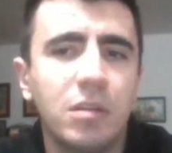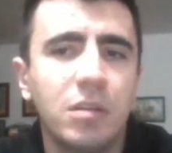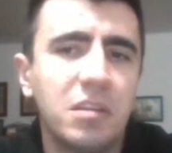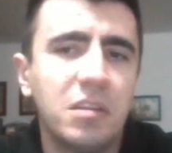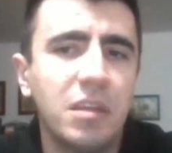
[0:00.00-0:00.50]

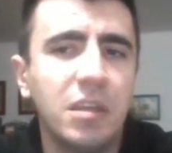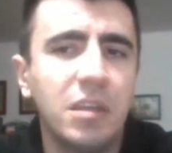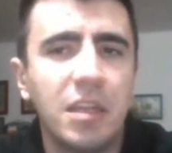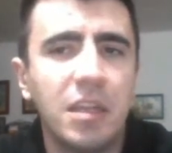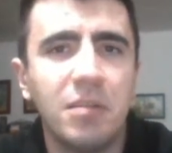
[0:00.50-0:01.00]
I think
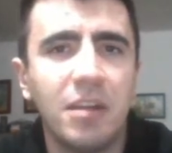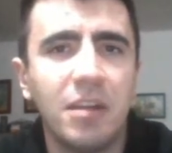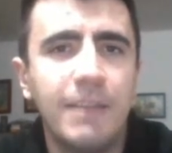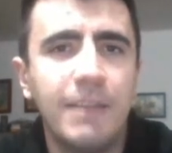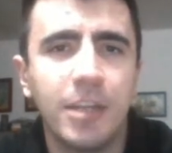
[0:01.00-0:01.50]
I
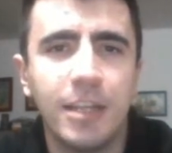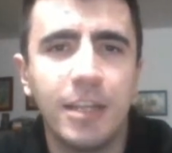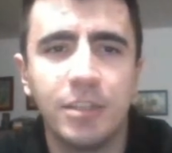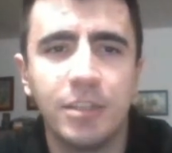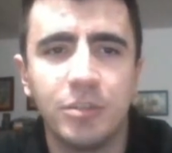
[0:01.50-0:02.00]
never had
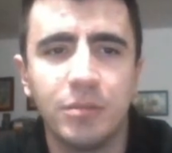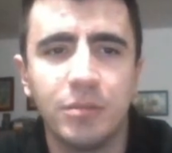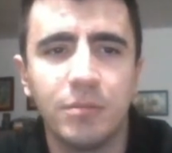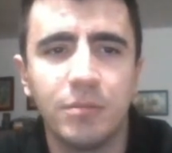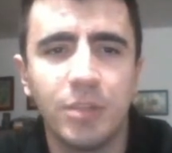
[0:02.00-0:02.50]
such
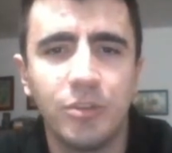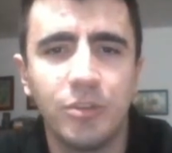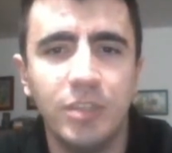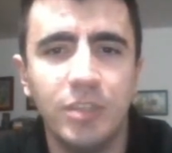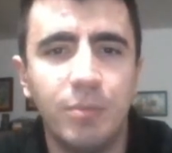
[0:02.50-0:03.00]
a
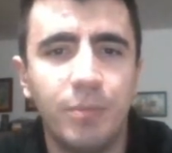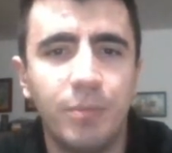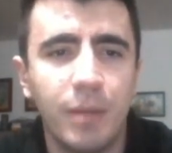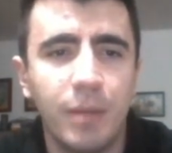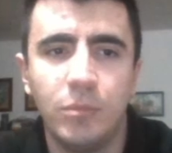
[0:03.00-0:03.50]
deep
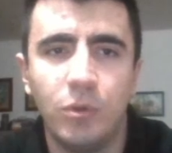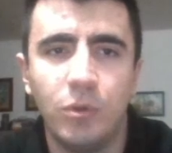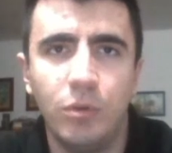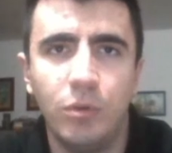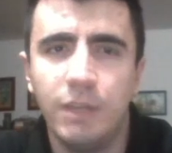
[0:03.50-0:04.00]
prep,
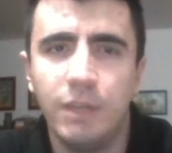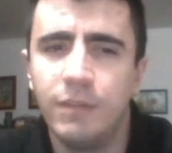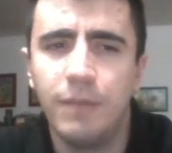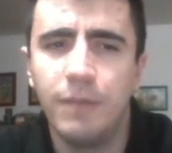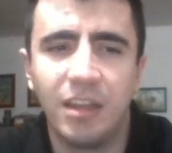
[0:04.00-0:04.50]
or even
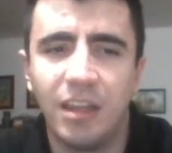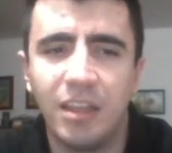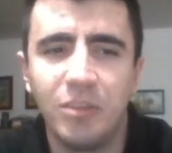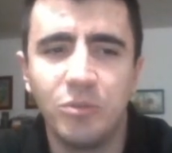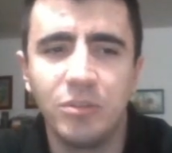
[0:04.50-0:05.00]
after. I
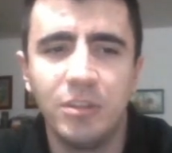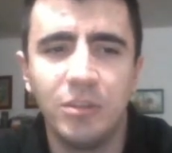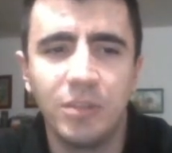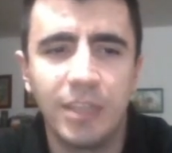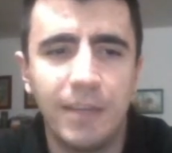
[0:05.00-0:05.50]
usually
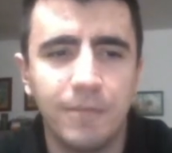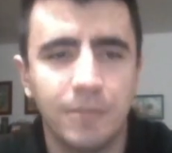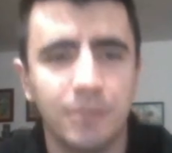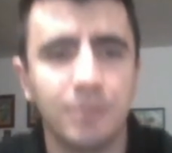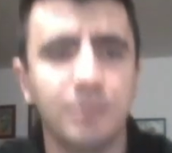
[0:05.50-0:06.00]
don't have
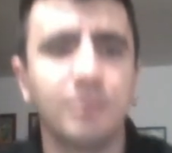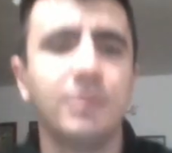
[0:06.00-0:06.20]
a